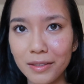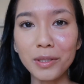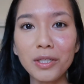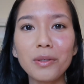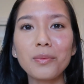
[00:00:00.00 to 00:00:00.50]

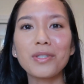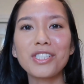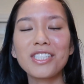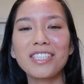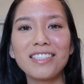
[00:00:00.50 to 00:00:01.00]
But you know what, we're
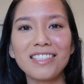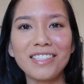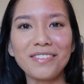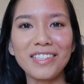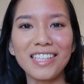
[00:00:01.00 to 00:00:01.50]
just gonna
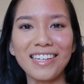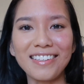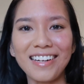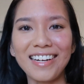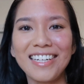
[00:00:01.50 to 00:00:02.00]
leave it
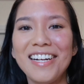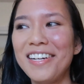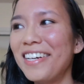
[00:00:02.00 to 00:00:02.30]
like that.